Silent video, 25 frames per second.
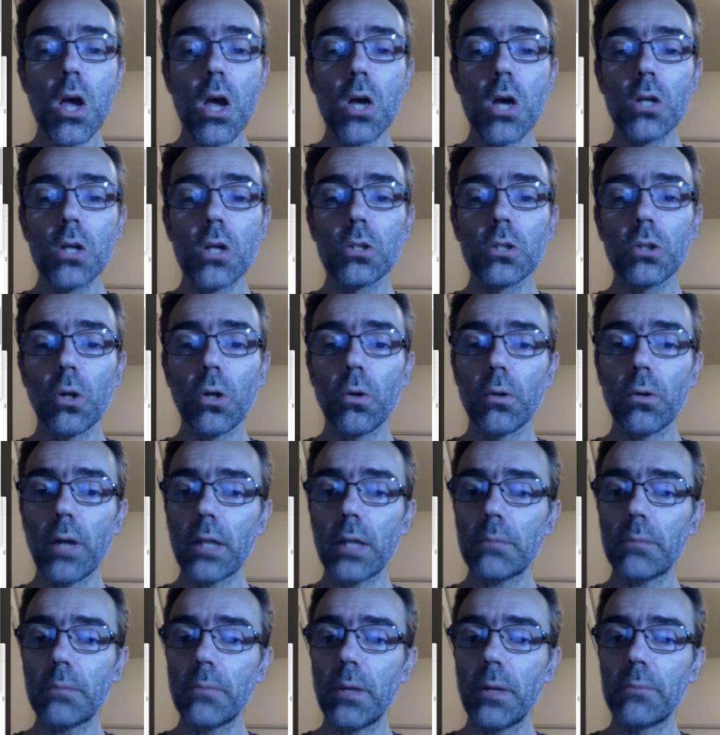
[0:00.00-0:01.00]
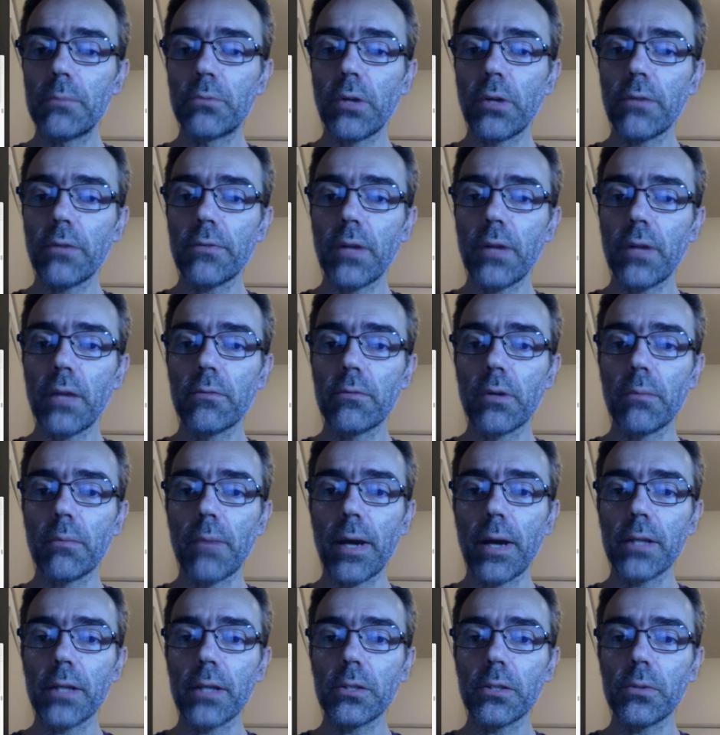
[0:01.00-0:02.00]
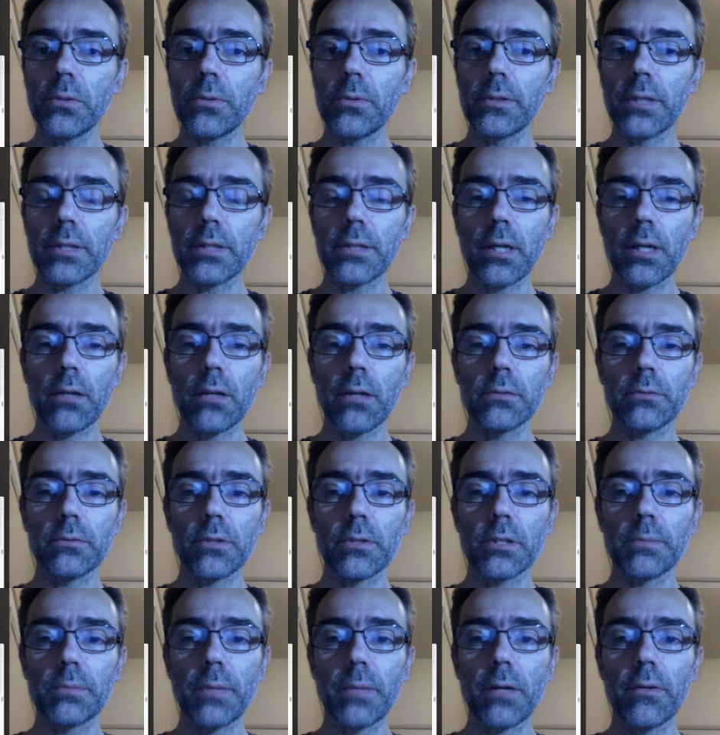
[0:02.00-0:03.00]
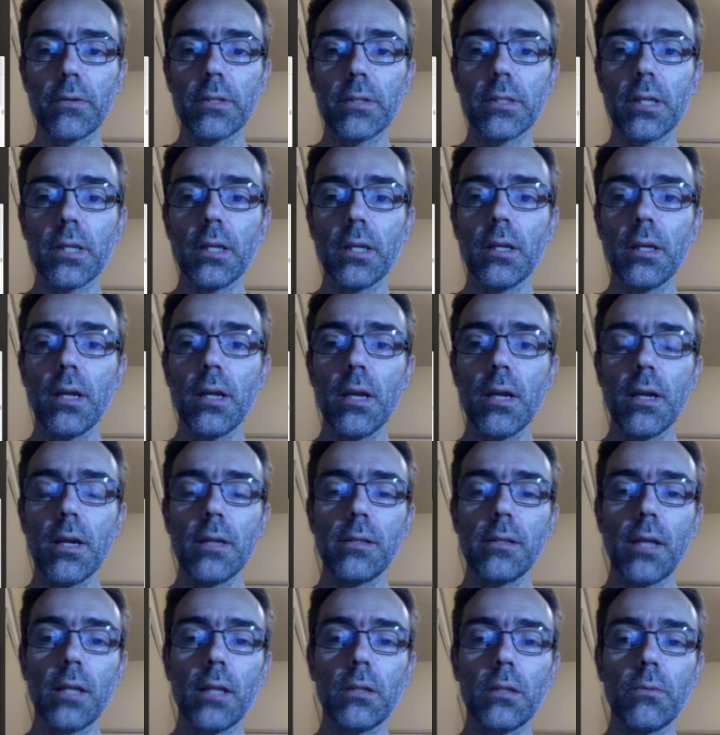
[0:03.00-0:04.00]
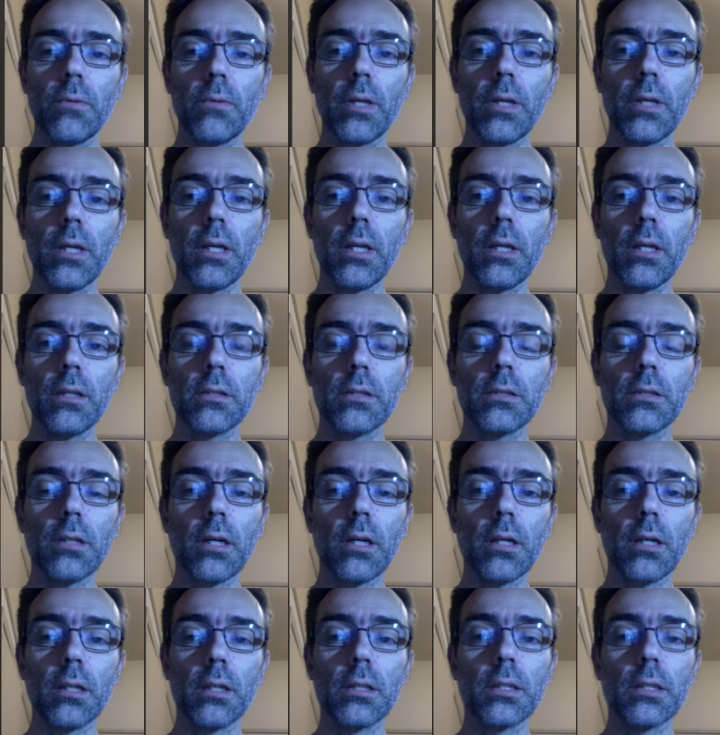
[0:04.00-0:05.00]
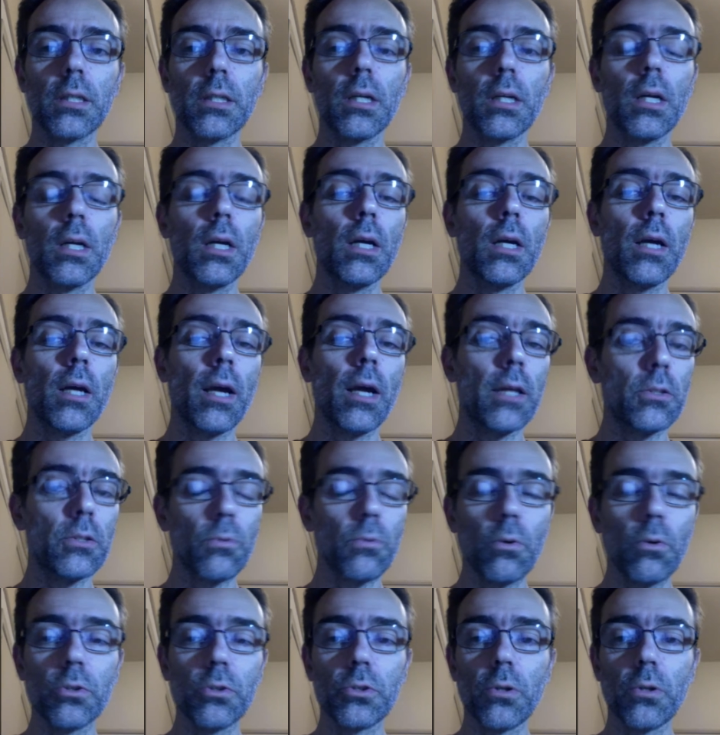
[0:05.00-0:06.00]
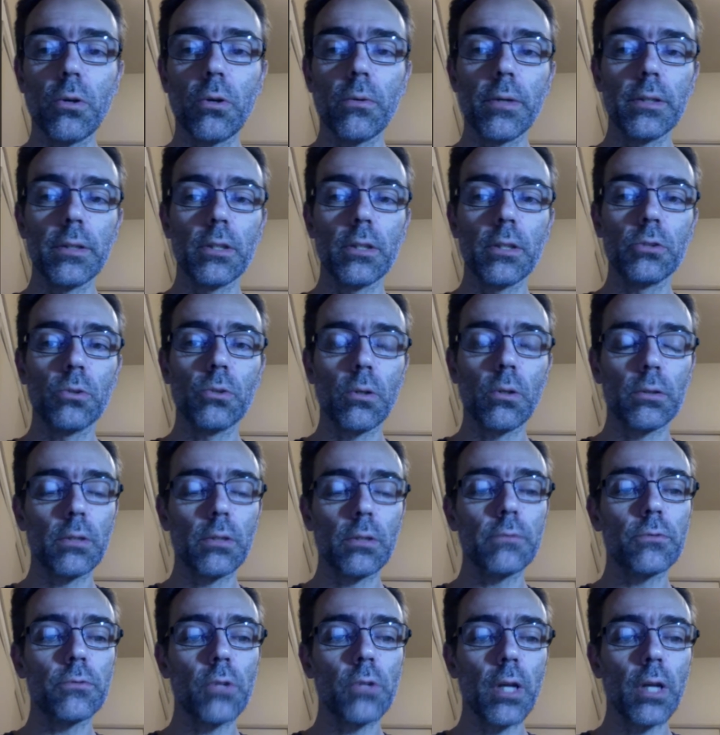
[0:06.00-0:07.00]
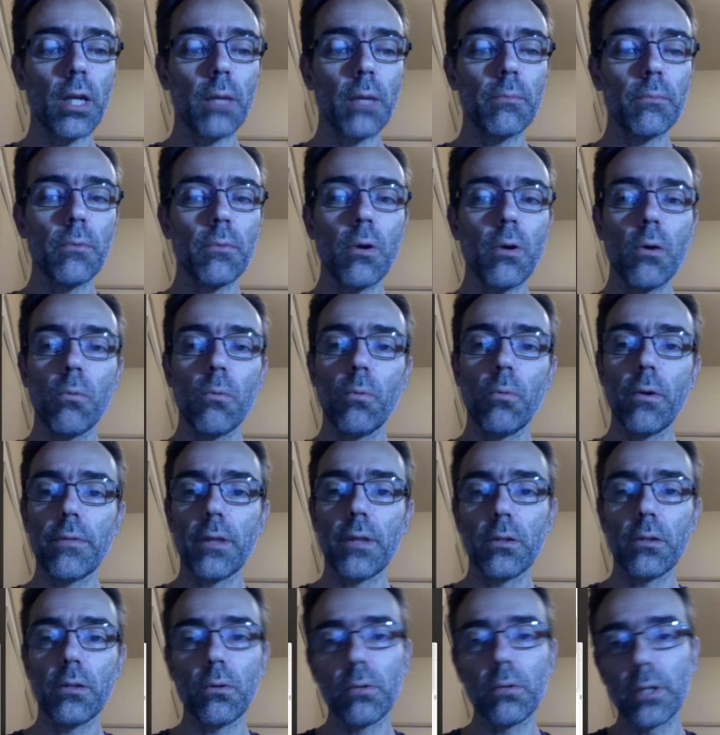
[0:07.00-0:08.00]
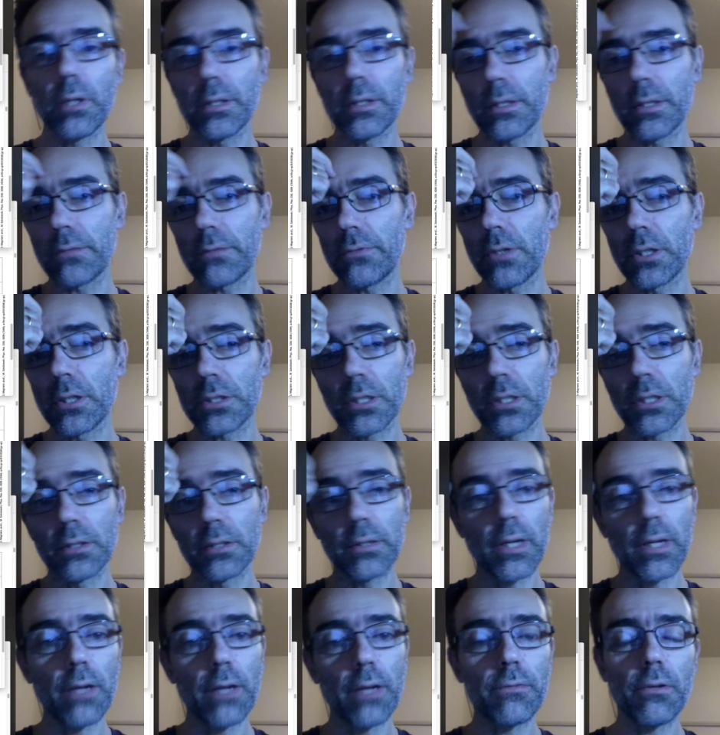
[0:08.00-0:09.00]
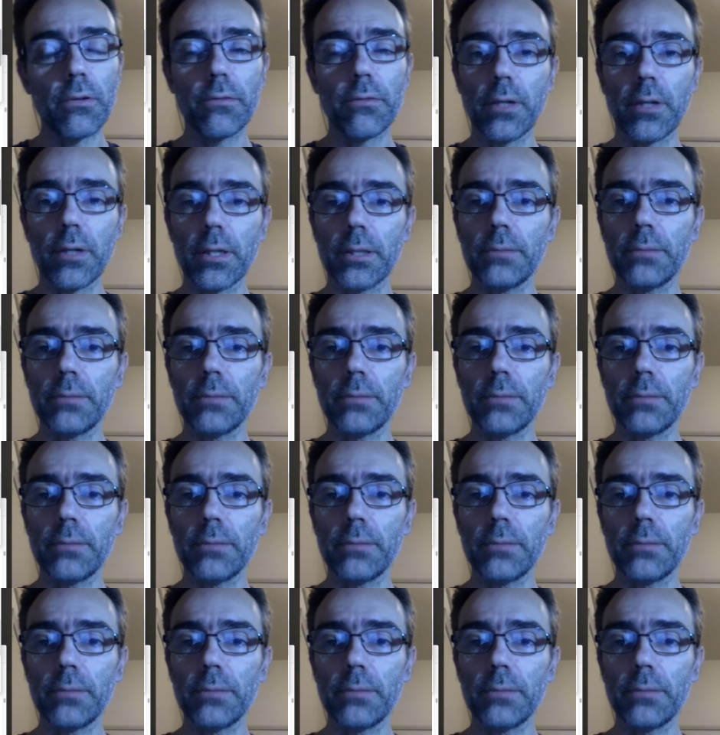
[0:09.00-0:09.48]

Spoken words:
So let me briefly remind you in the second transparency that we start, as usual, in the Jordan frame with a nonlinear function f of r,